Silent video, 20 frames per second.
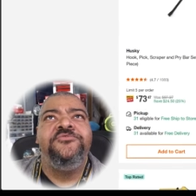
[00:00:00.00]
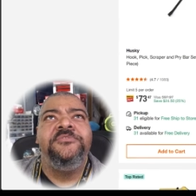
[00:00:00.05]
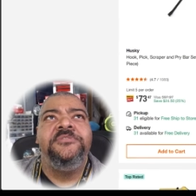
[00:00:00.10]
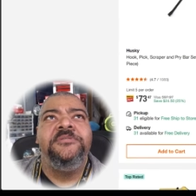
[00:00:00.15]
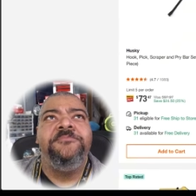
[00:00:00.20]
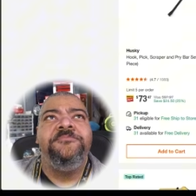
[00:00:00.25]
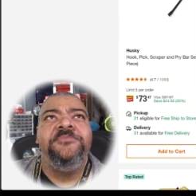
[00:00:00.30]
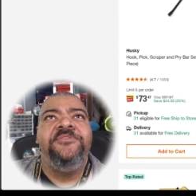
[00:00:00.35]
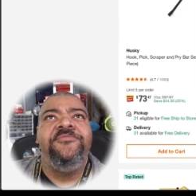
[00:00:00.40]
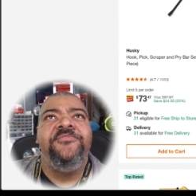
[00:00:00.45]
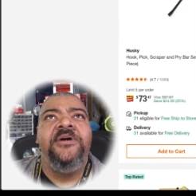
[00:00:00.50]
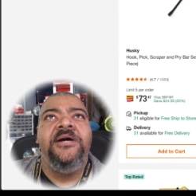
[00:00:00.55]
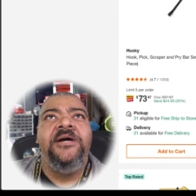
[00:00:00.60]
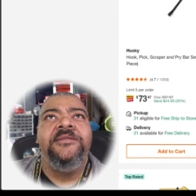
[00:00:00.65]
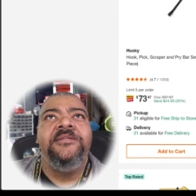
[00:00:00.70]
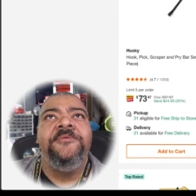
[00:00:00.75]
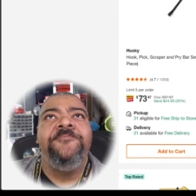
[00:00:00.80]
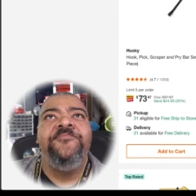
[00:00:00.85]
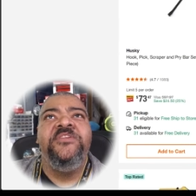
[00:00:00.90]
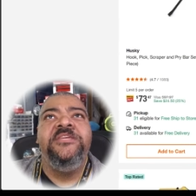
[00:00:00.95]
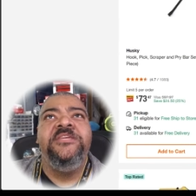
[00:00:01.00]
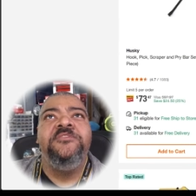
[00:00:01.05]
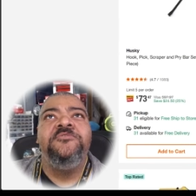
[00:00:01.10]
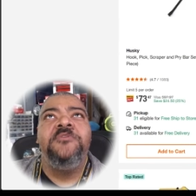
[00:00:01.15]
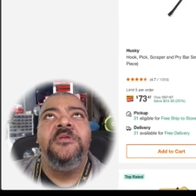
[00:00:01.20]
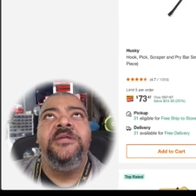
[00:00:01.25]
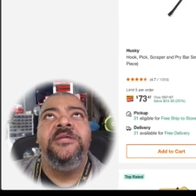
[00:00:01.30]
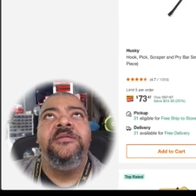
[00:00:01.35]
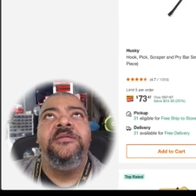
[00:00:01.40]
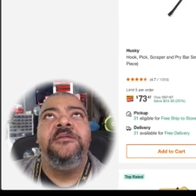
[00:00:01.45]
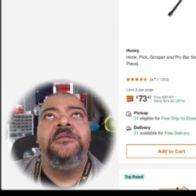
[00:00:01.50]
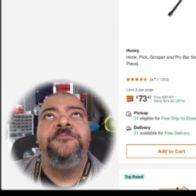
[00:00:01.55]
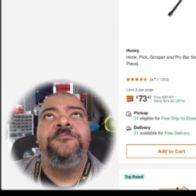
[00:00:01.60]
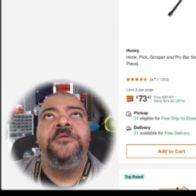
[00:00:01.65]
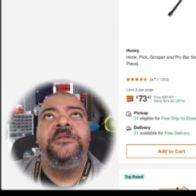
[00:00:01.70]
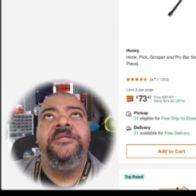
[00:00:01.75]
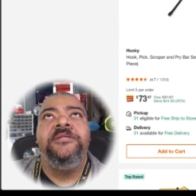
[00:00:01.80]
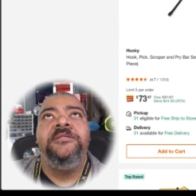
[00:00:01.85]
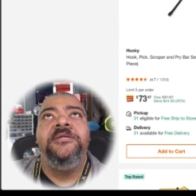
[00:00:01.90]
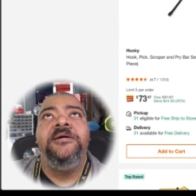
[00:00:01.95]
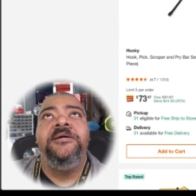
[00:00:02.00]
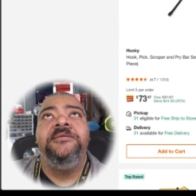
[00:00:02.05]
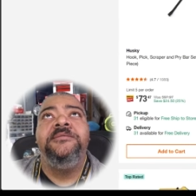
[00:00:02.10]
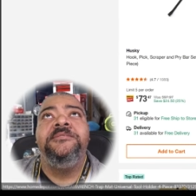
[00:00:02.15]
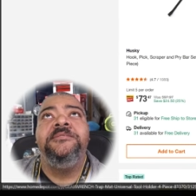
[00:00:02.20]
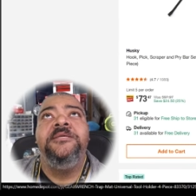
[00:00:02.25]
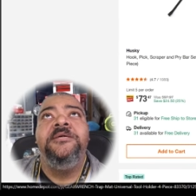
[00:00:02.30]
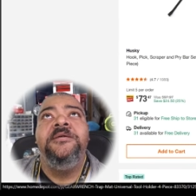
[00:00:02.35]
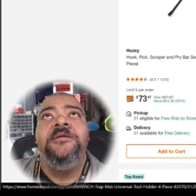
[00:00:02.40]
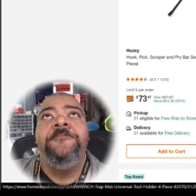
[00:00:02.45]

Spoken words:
let me find it. These right here are pretty nice.